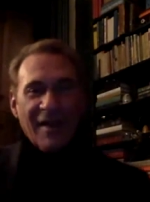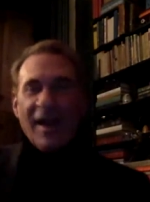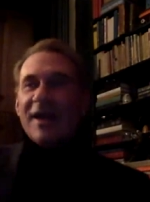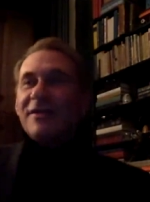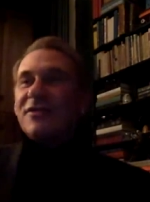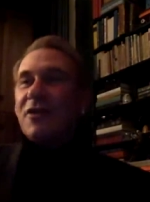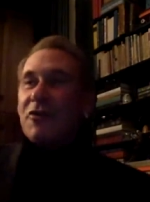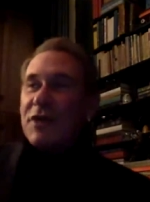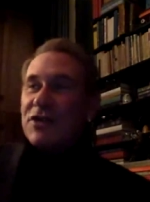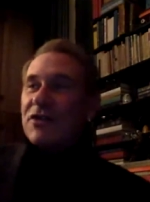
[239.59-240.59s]
And so
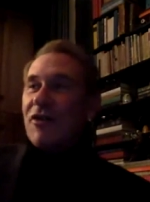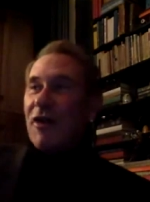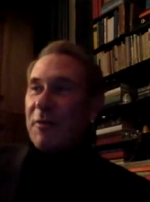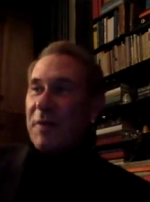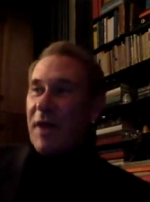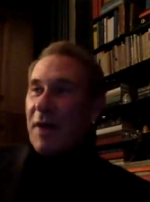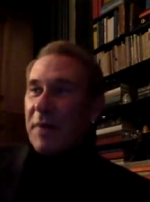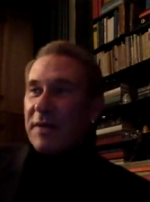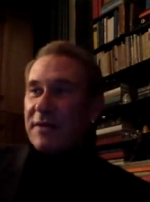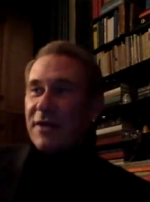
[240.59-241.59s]
Richard called me up
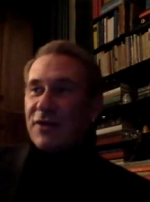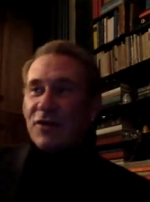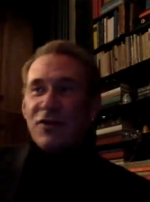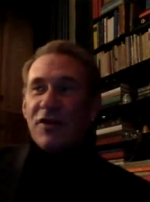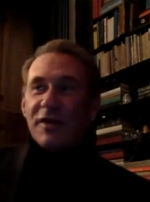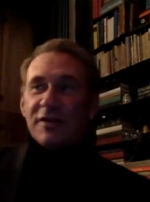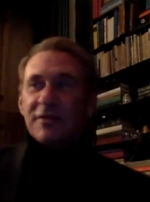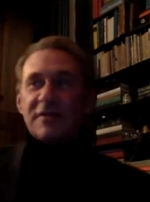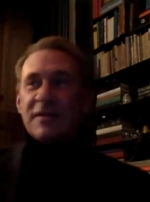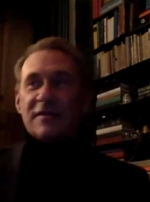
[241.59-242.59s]
and said, "Do you know
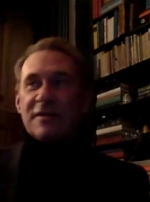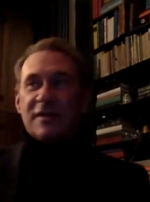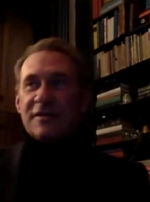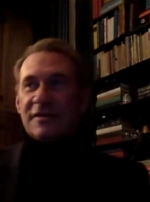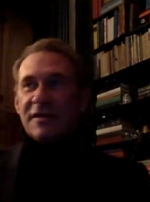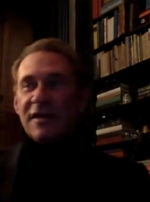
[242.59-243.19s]
this this this